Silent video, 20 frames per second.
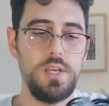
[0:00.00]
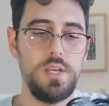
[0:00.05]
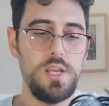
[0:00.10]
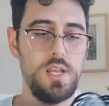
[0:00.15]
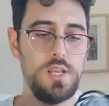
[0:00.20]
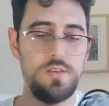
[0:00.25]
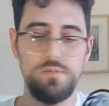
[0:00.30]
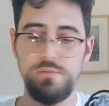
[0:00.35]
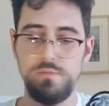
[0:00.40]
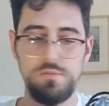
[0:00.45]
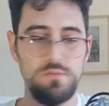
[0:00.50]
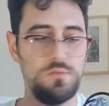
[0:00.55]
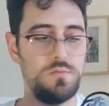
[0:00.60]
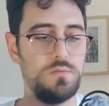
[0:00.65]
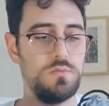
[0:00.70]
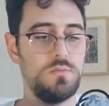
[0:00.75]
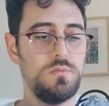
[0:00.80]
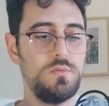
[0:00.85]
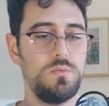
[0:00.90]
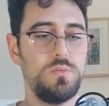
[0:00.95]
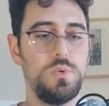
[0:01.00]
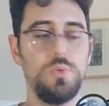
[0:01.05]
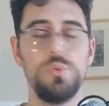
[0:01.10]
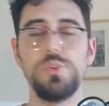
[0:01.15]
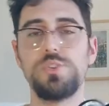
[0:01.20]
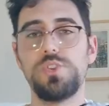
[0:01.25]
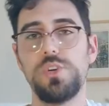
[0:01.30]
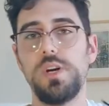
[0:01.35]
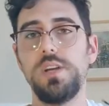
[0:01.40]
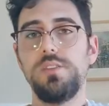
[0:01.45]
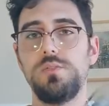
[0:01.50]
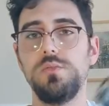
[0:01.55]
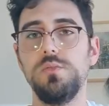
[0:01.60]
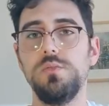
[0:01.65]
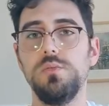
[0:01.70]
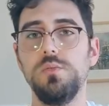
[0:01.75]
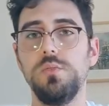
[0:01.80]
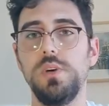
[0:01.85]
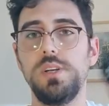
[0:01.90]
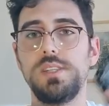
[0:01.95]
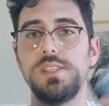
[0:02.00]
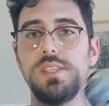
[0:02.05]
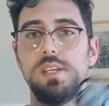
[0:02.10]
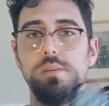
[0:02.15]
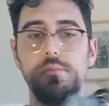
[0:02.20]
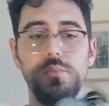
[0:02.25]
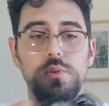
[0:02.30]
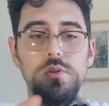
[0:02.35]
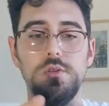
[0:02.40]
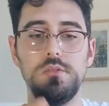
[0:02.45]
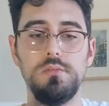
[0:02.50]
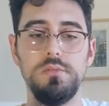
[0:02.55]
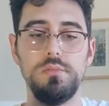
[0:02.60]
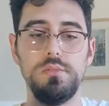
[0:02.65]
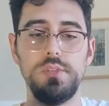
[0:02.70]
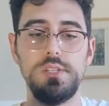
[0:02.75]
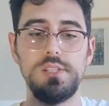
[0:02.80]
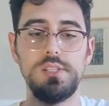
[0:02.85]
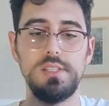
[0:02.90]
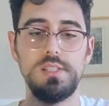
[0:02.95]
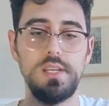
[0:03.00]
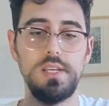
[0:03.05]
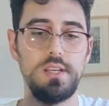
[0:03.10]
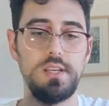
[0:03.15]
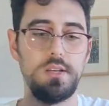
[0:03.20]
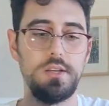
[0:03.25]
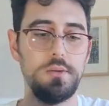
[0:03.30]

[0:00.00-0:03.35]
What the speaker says: and we will try to assemble this thing.